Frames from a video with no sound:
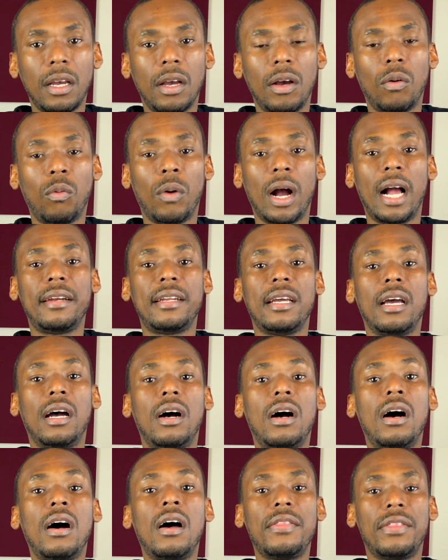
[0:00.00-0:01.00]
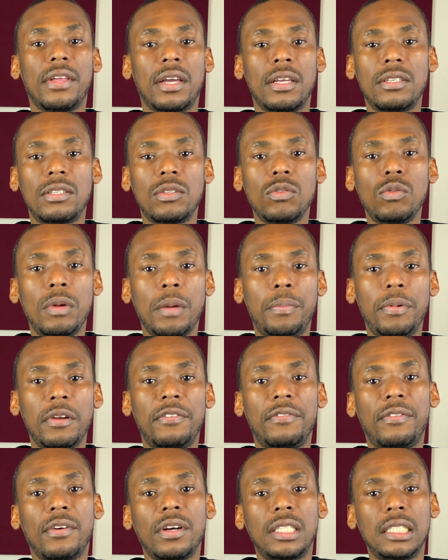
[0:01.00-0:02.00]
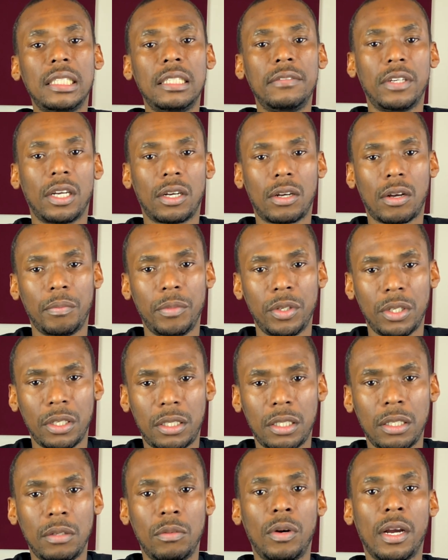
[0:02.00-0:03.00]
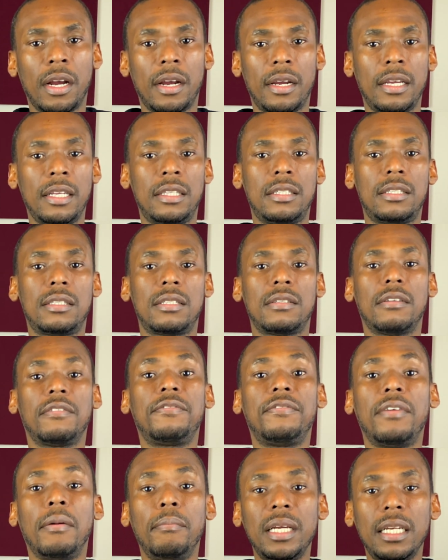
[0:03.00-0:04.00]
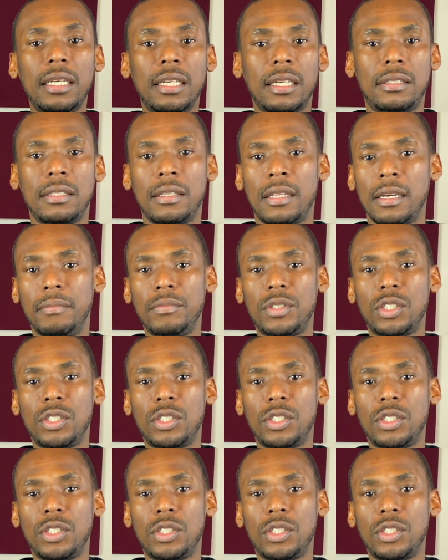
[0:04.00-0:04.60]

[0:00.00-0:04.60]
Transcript: while there are others who may prefer to live in a community where it's familiar to them.